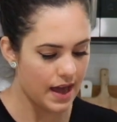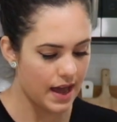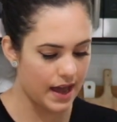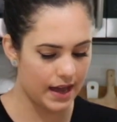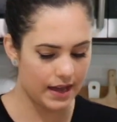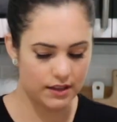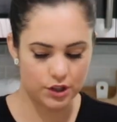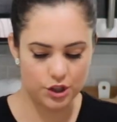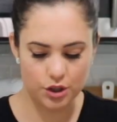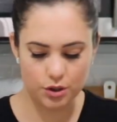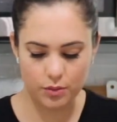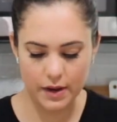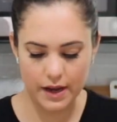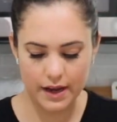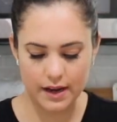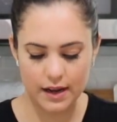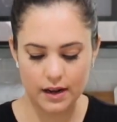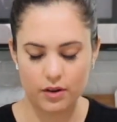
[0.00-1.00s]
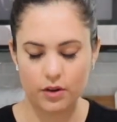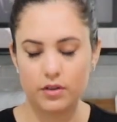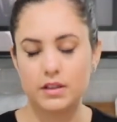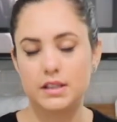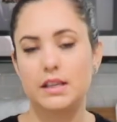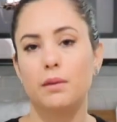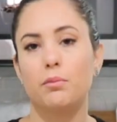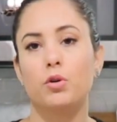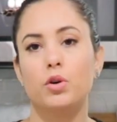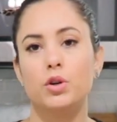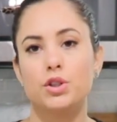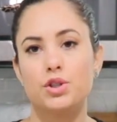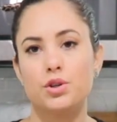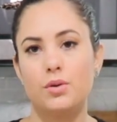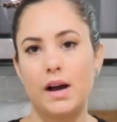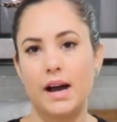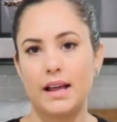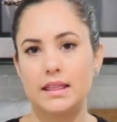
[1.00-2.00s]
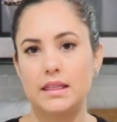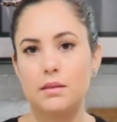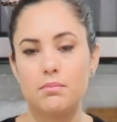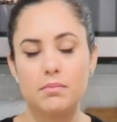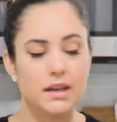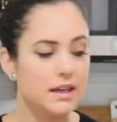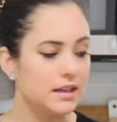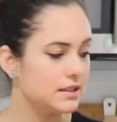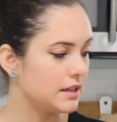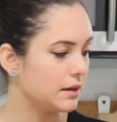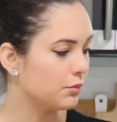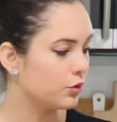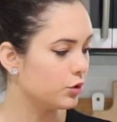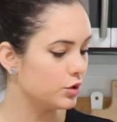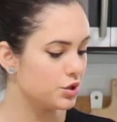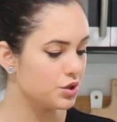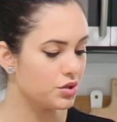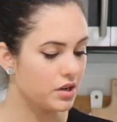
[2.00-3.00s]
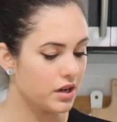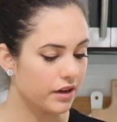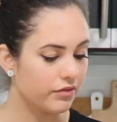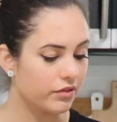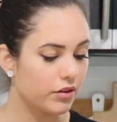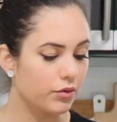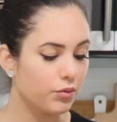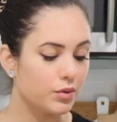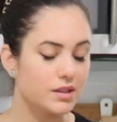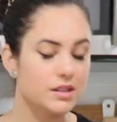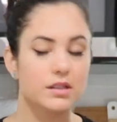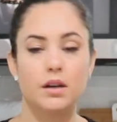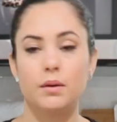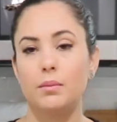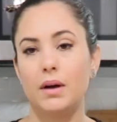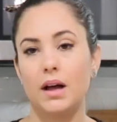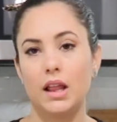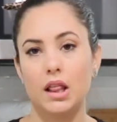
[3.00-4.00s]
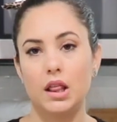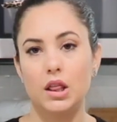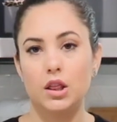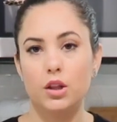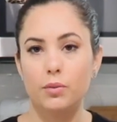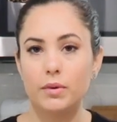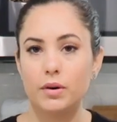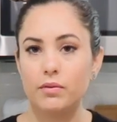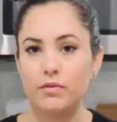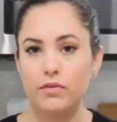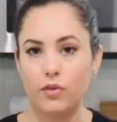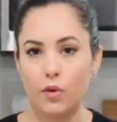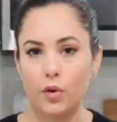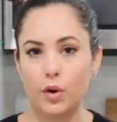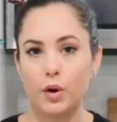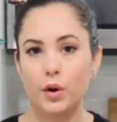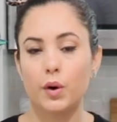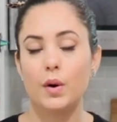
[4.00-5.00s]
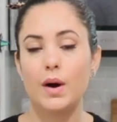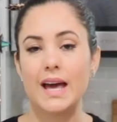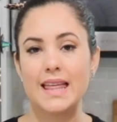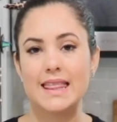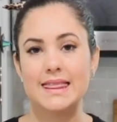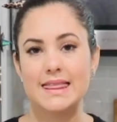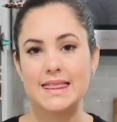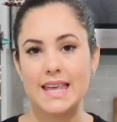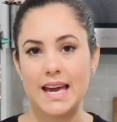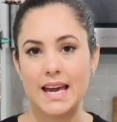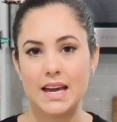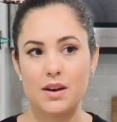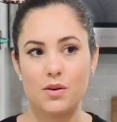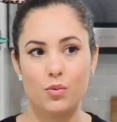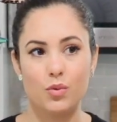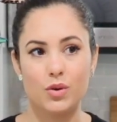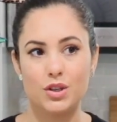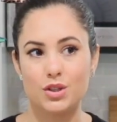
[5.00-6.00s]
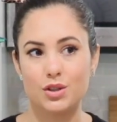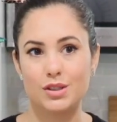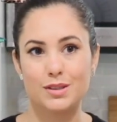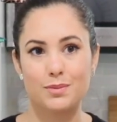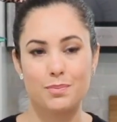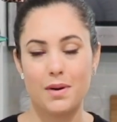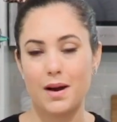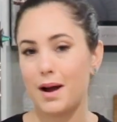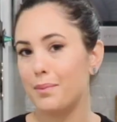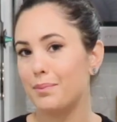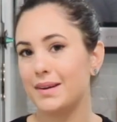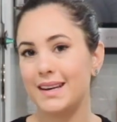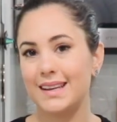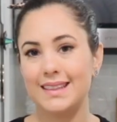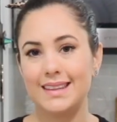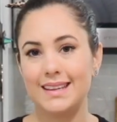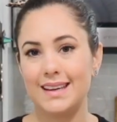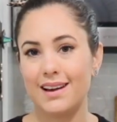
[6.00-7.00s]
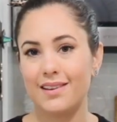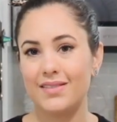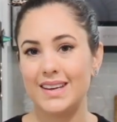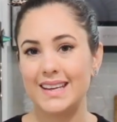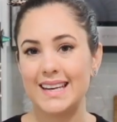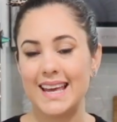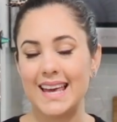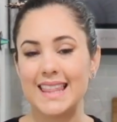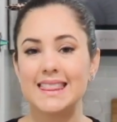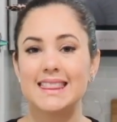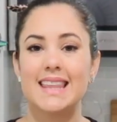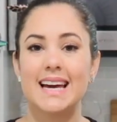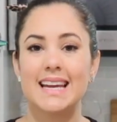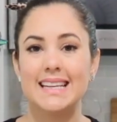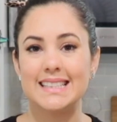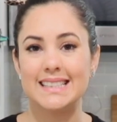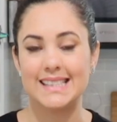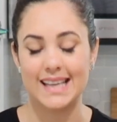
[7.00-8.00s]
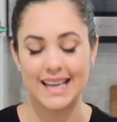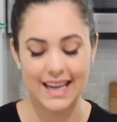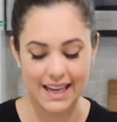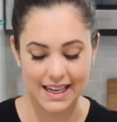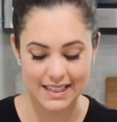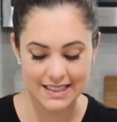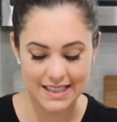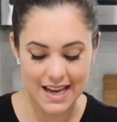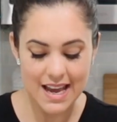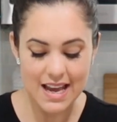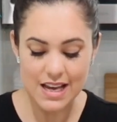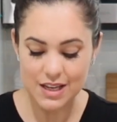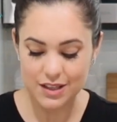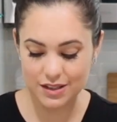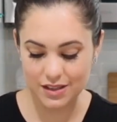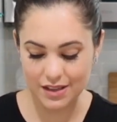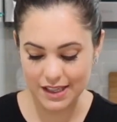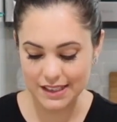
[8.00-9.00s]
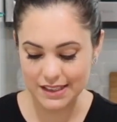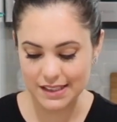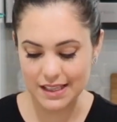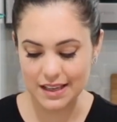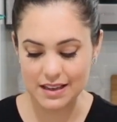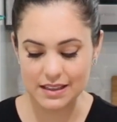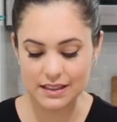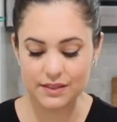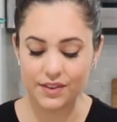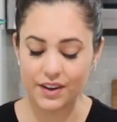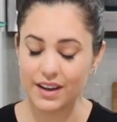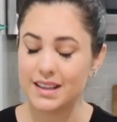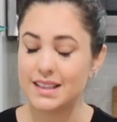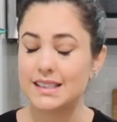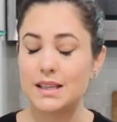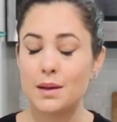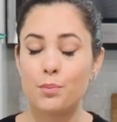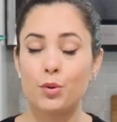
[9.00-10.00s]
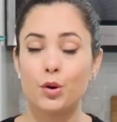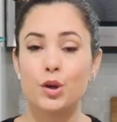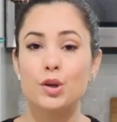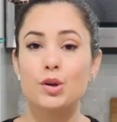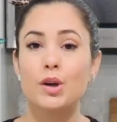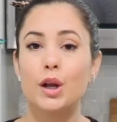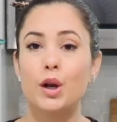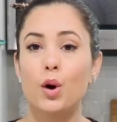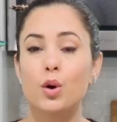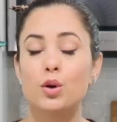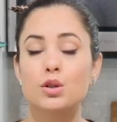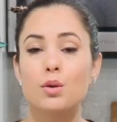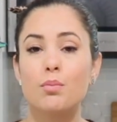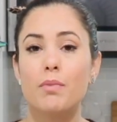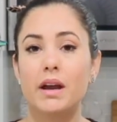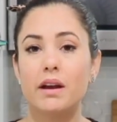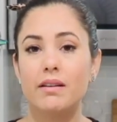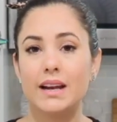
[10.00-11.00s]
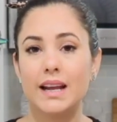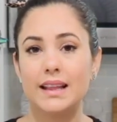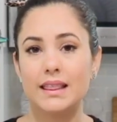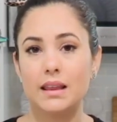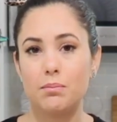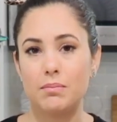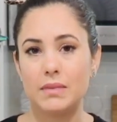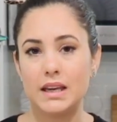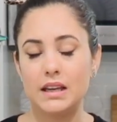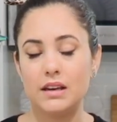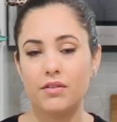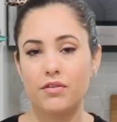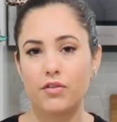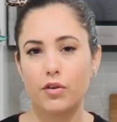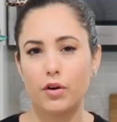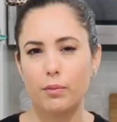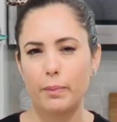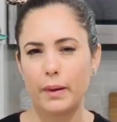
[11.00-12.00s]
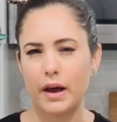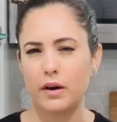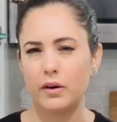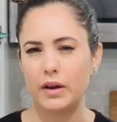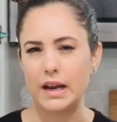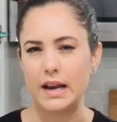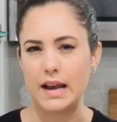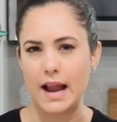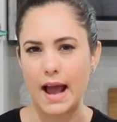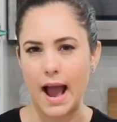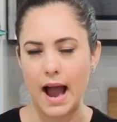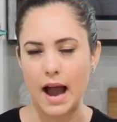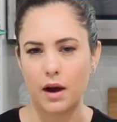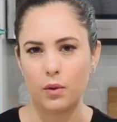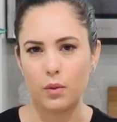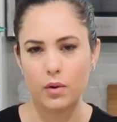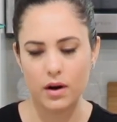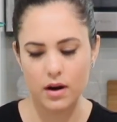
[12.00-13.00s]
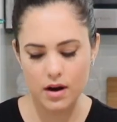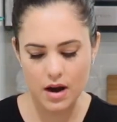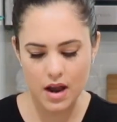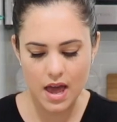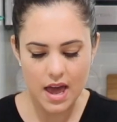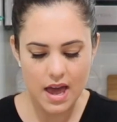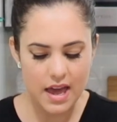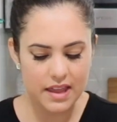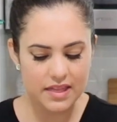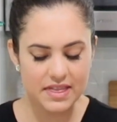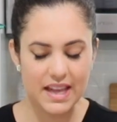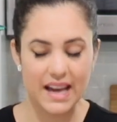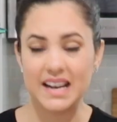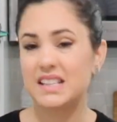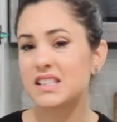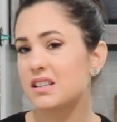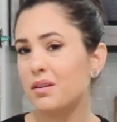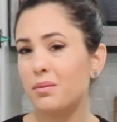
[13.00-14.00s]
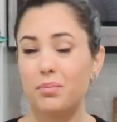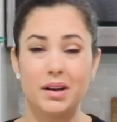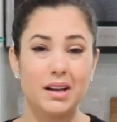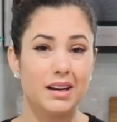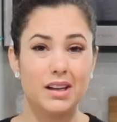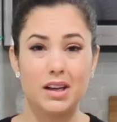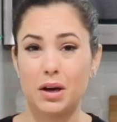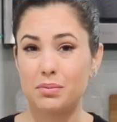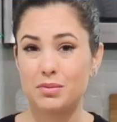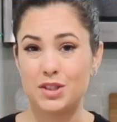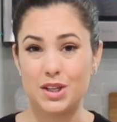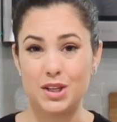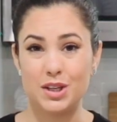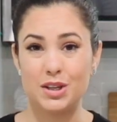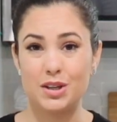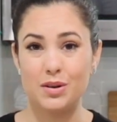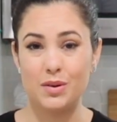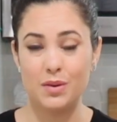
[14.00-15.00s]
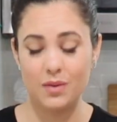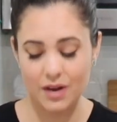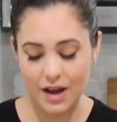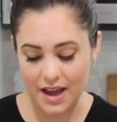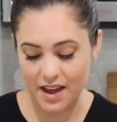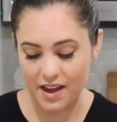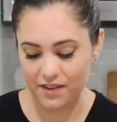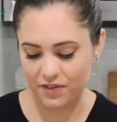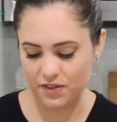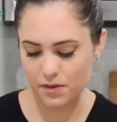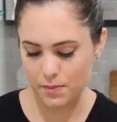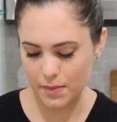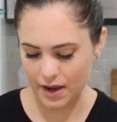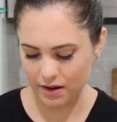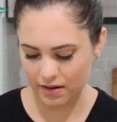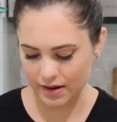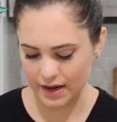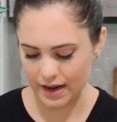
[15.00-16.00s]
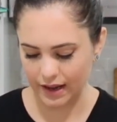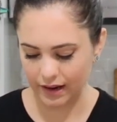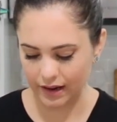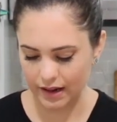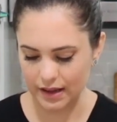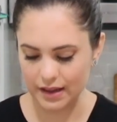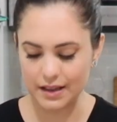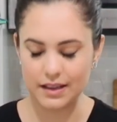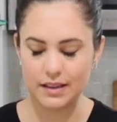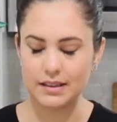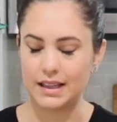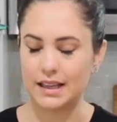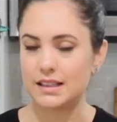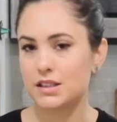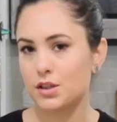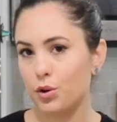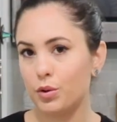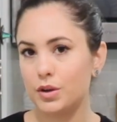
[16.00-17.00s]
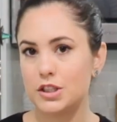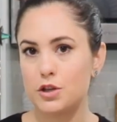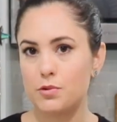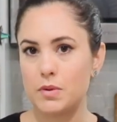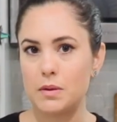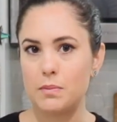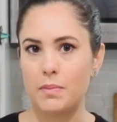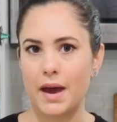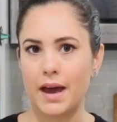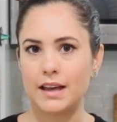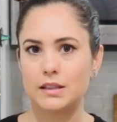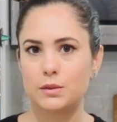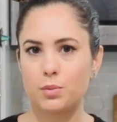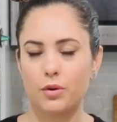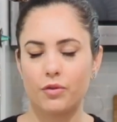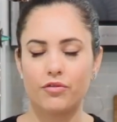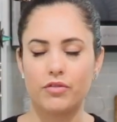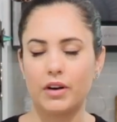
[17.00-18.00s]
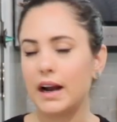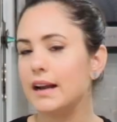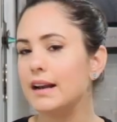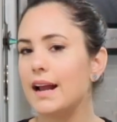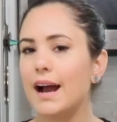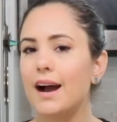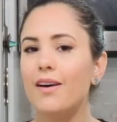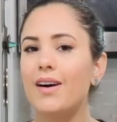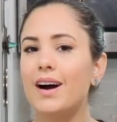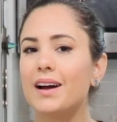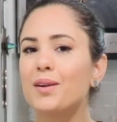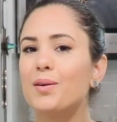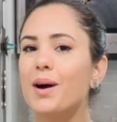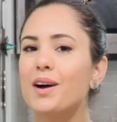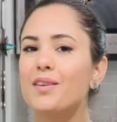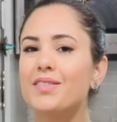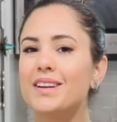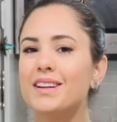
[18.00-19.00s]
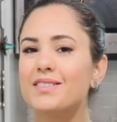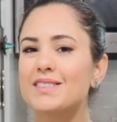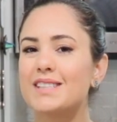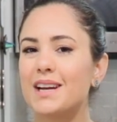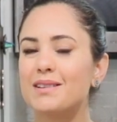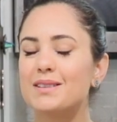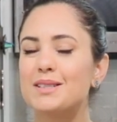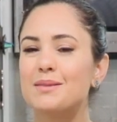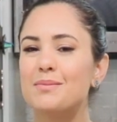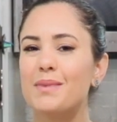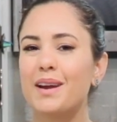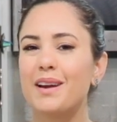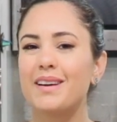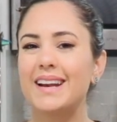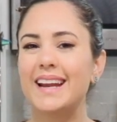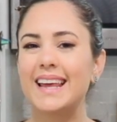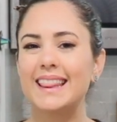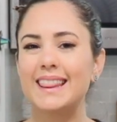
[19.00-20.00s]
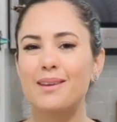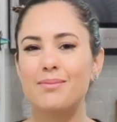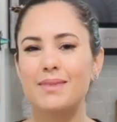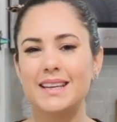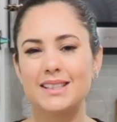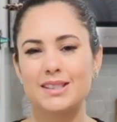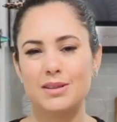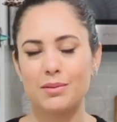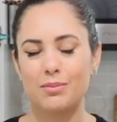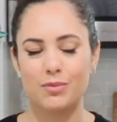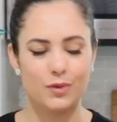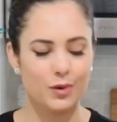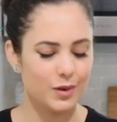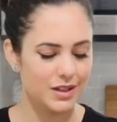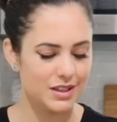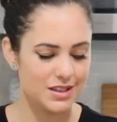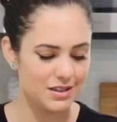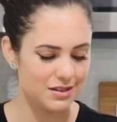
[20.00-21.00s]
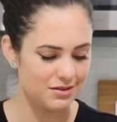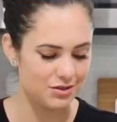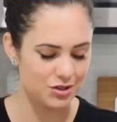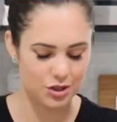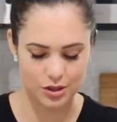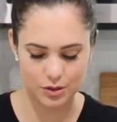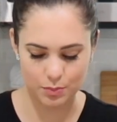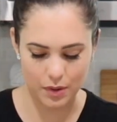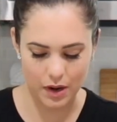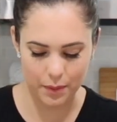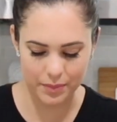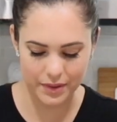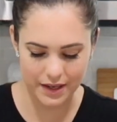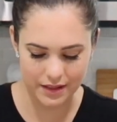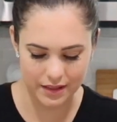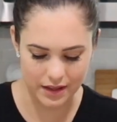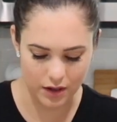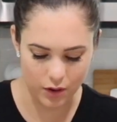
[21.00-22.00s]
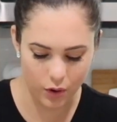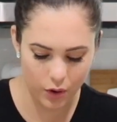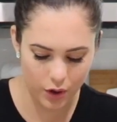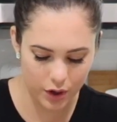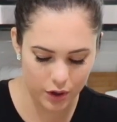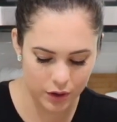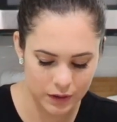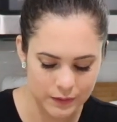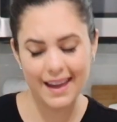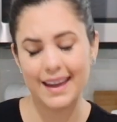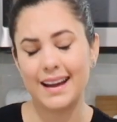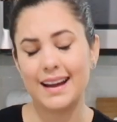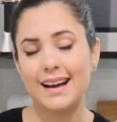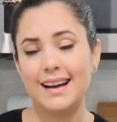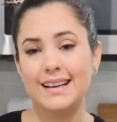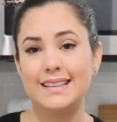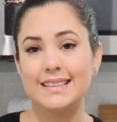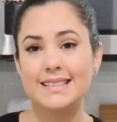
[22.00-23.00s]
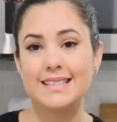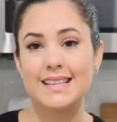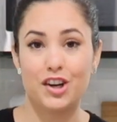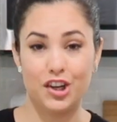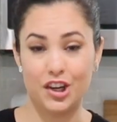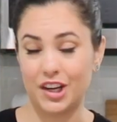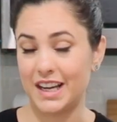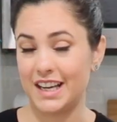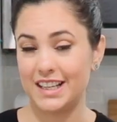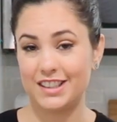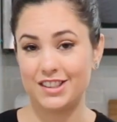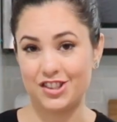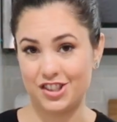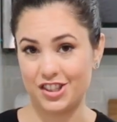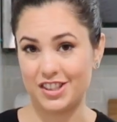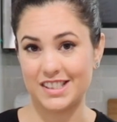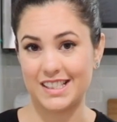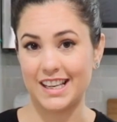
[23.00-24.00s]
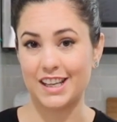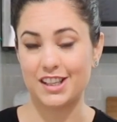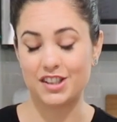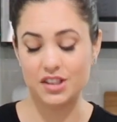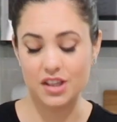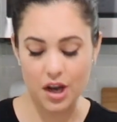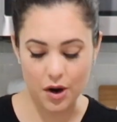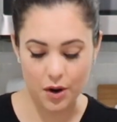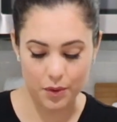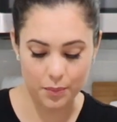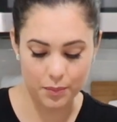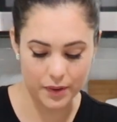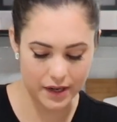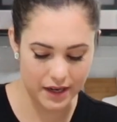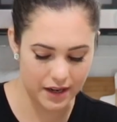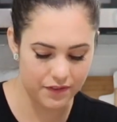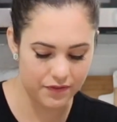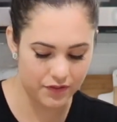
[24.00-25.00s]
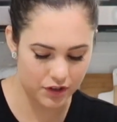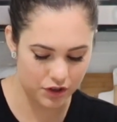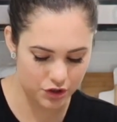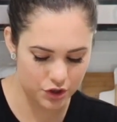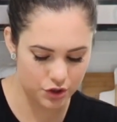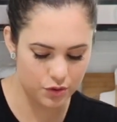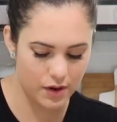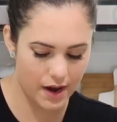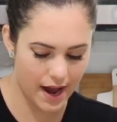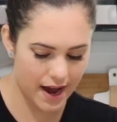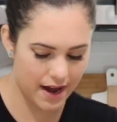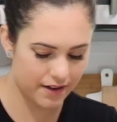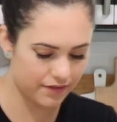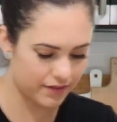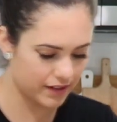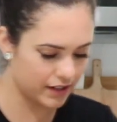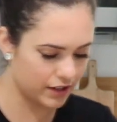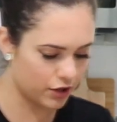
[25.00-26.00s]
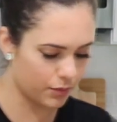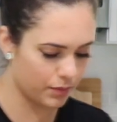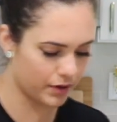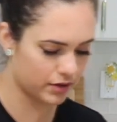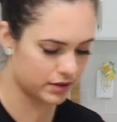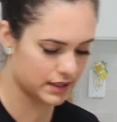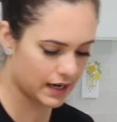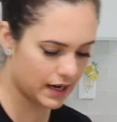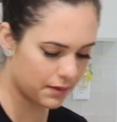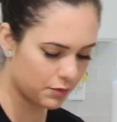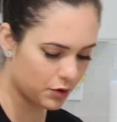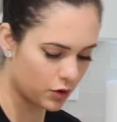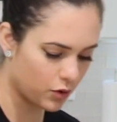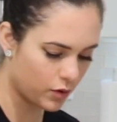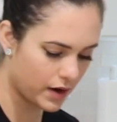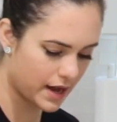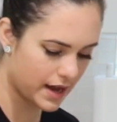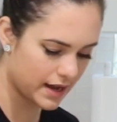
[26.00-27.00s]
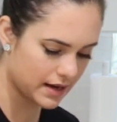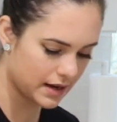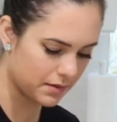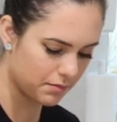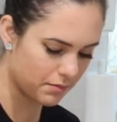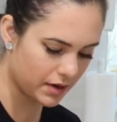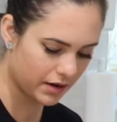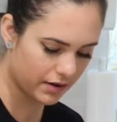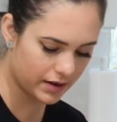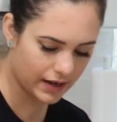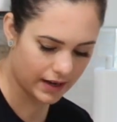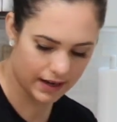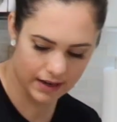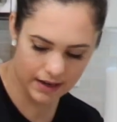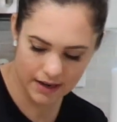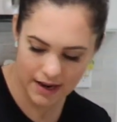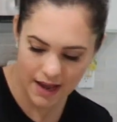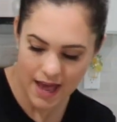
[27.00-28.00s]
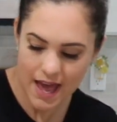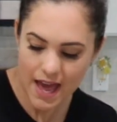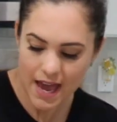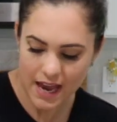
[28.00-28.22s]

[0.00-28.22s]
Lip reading: And to it, obviously, I'm going to add the meat. I'm going to cover it with some aluminum foil and then we just pop it in the oven and that is it. So you can see it's very simple. You can also marinate the meat for about an hour. That is completely up to you. If you marinate it, that's going to be best. But right now, I don't have enough time to marinate the meat, so I'm going to just pop it in the oil and cook it just like so. But if you do have a little bit of time, go ahead and marinate it.